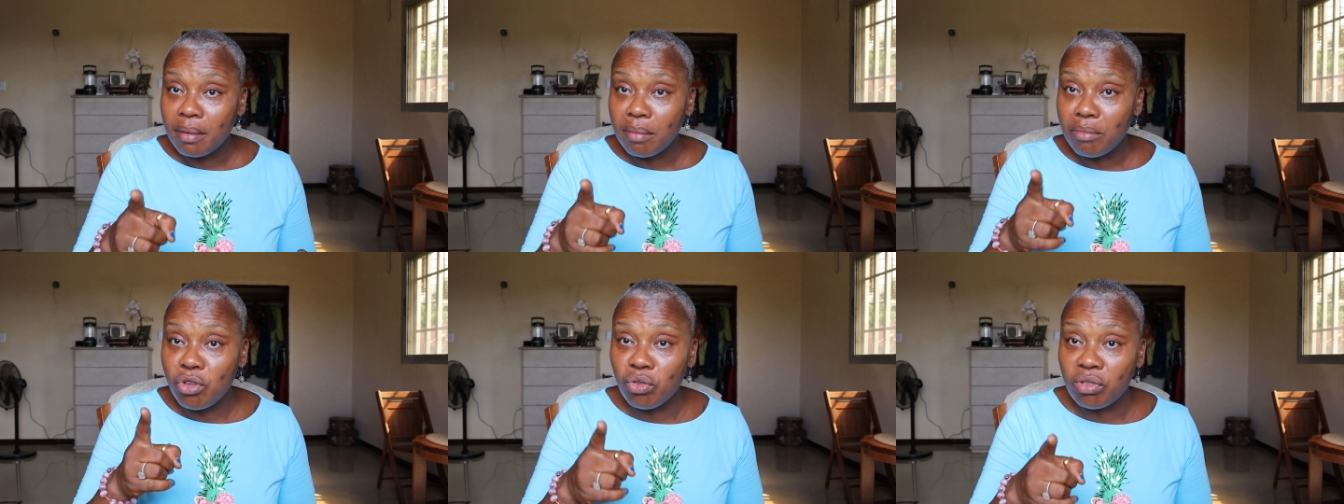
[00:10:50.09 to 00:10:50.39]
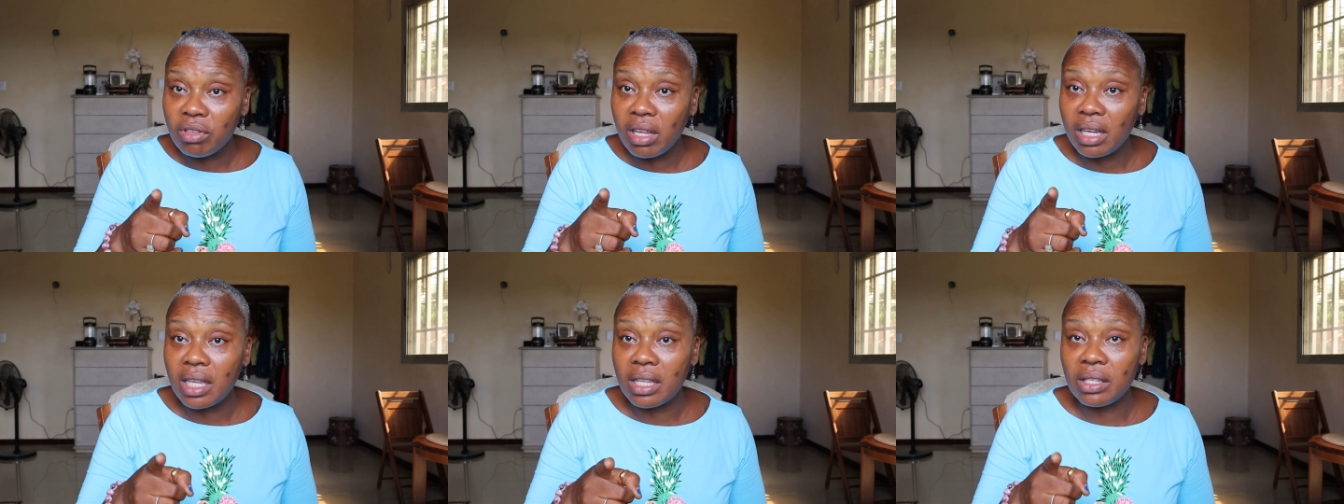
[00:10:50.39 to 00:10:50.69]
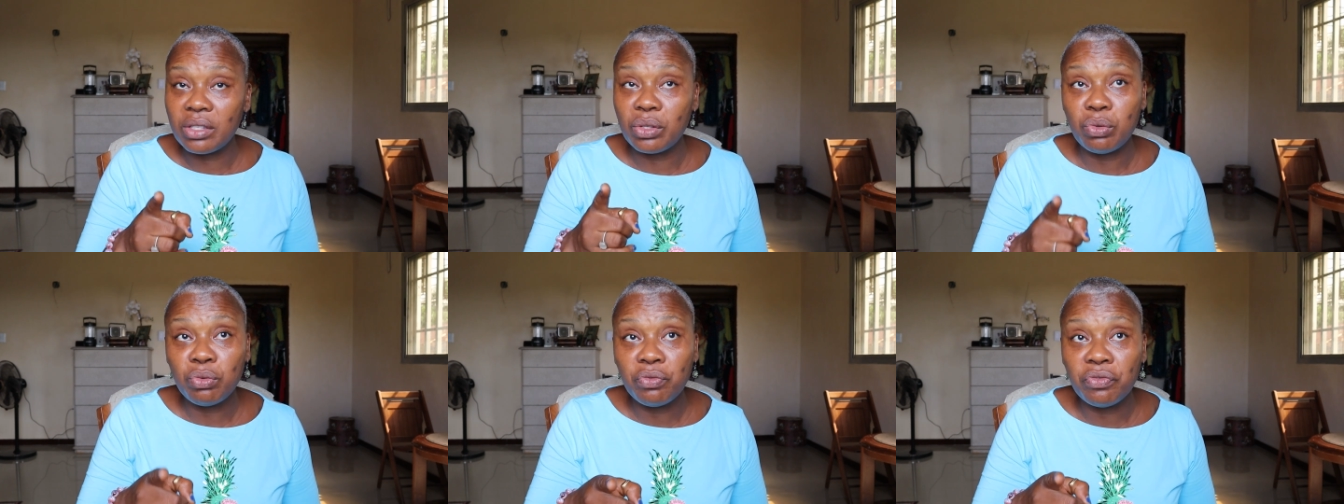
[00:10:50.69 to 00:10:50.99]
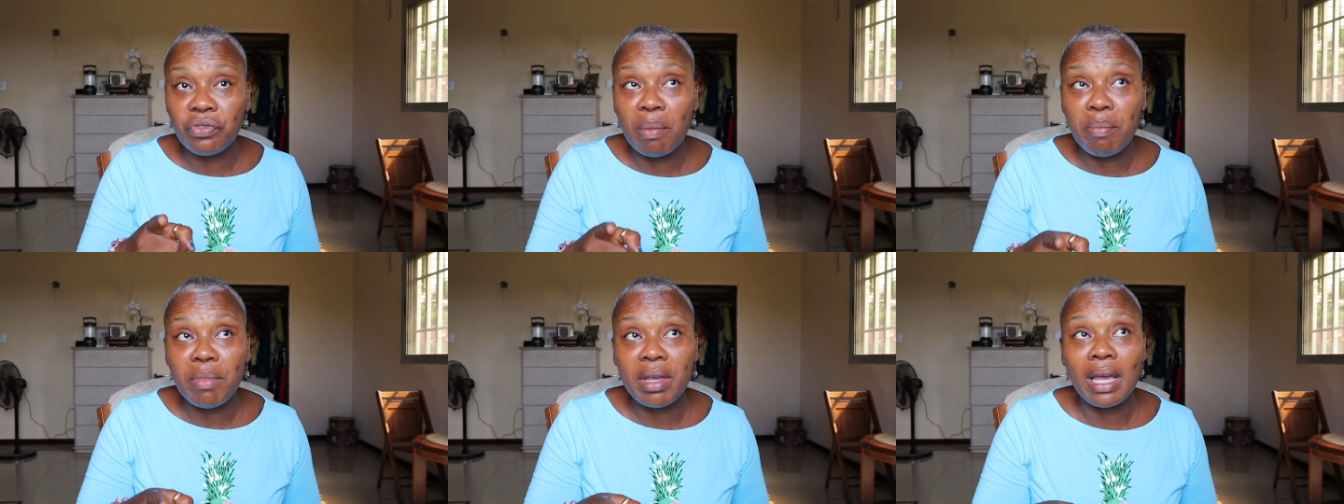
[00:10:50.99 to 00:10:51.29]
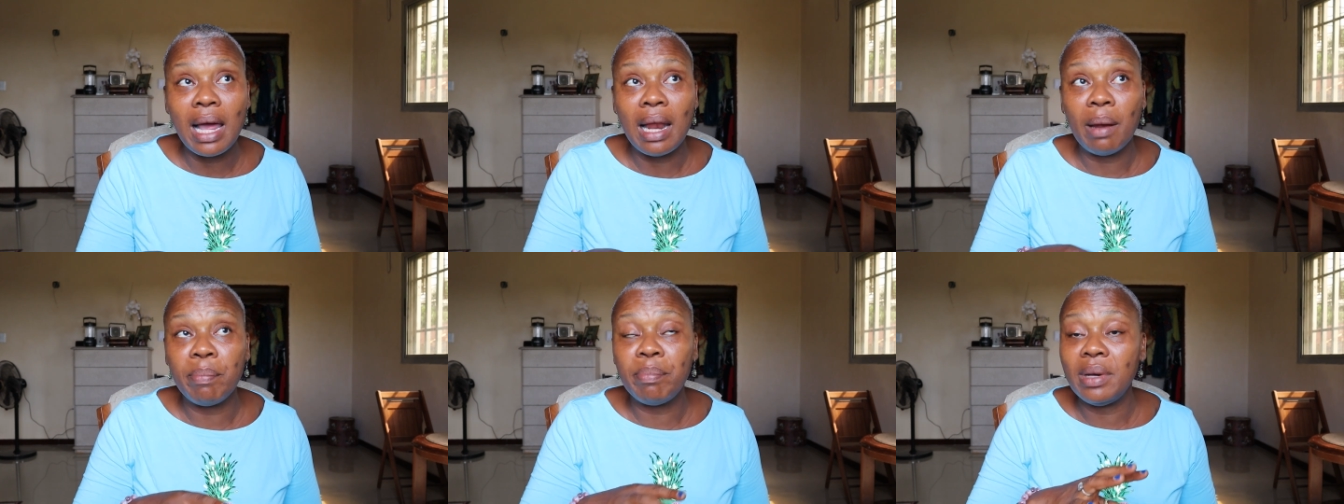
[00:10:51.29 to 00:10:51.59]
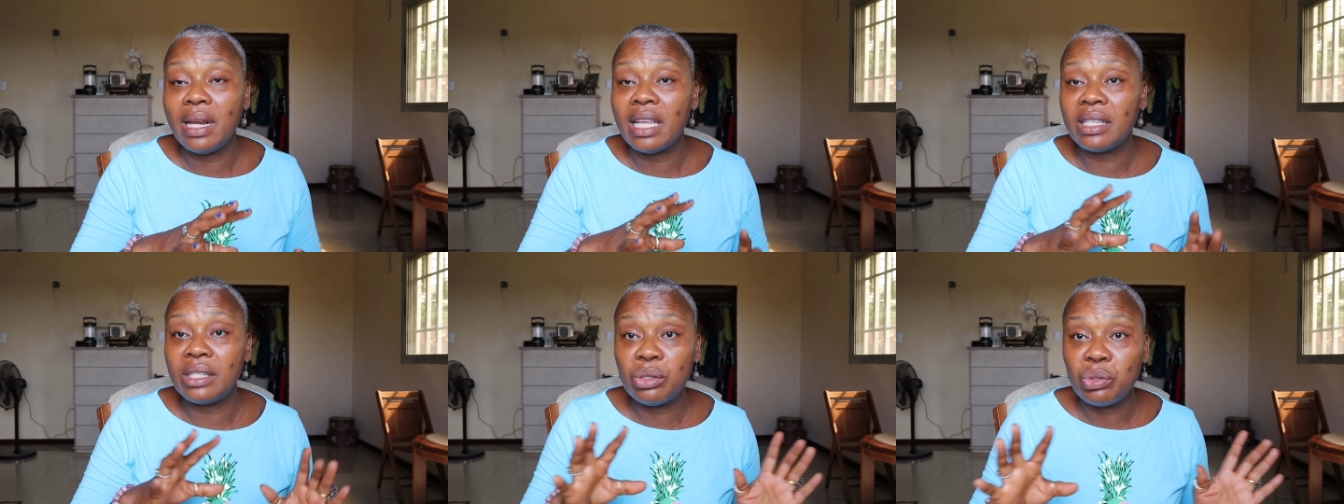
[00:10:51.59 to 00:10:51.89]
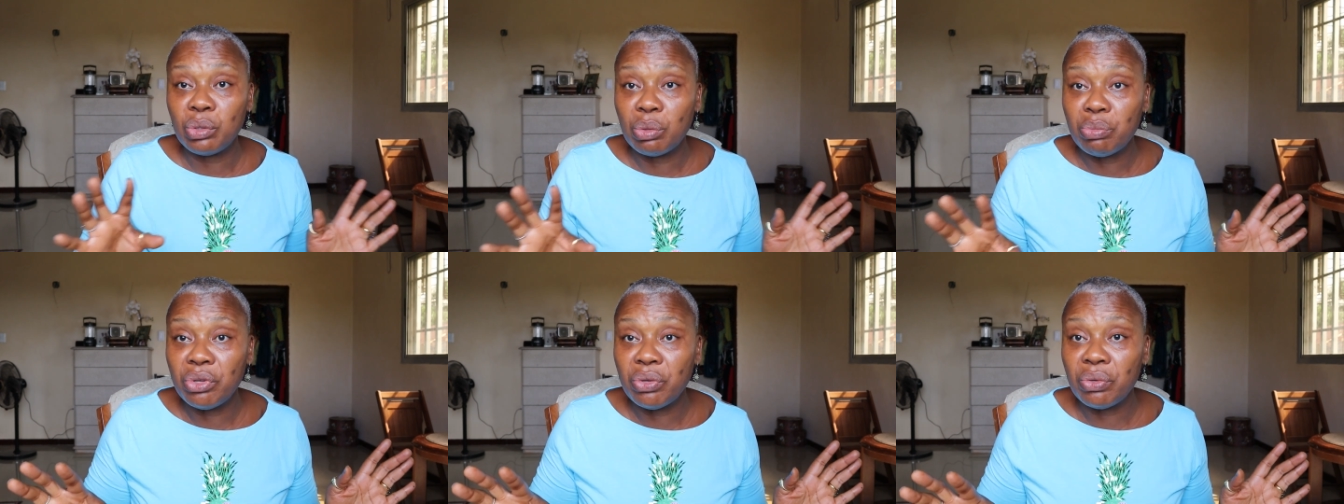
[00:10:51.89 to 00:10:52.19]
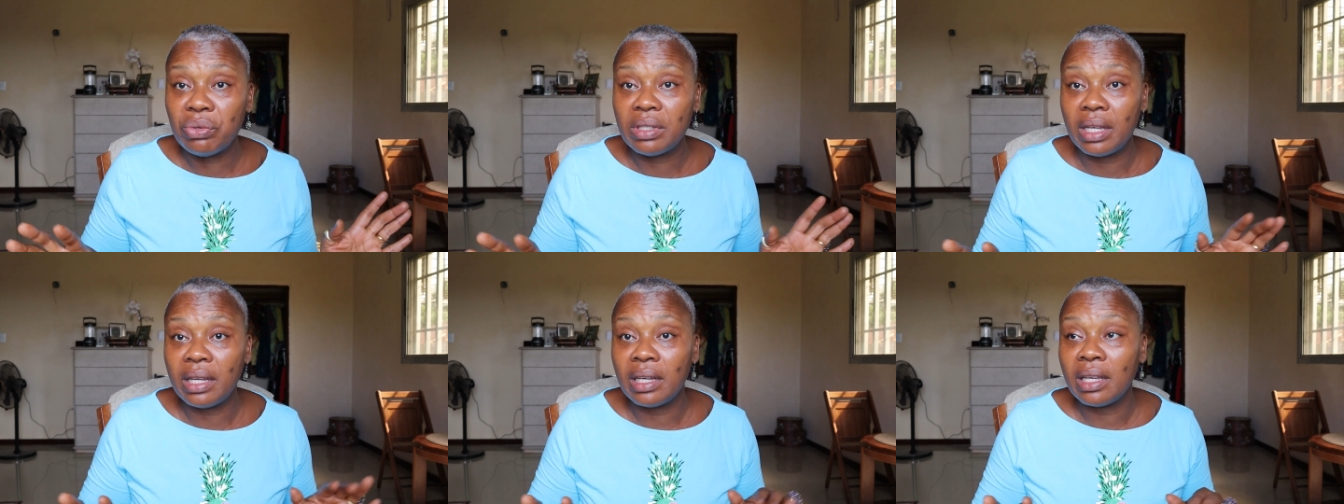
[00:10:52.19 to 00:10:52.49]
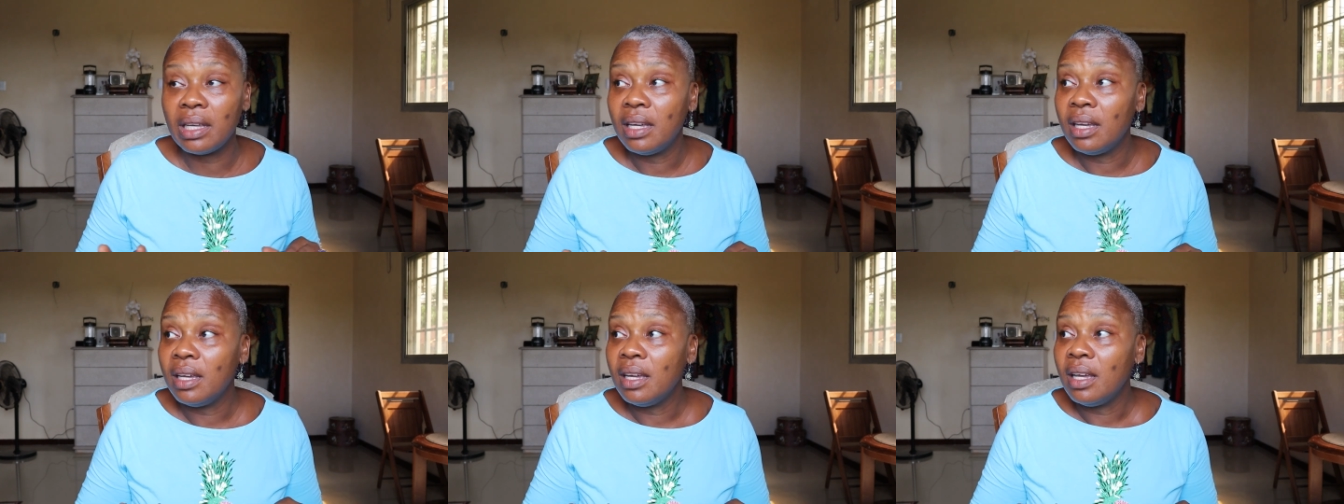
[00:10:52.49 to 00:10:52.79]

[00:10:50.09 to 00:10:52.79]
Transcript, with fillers: Music is good for me. I listen to music.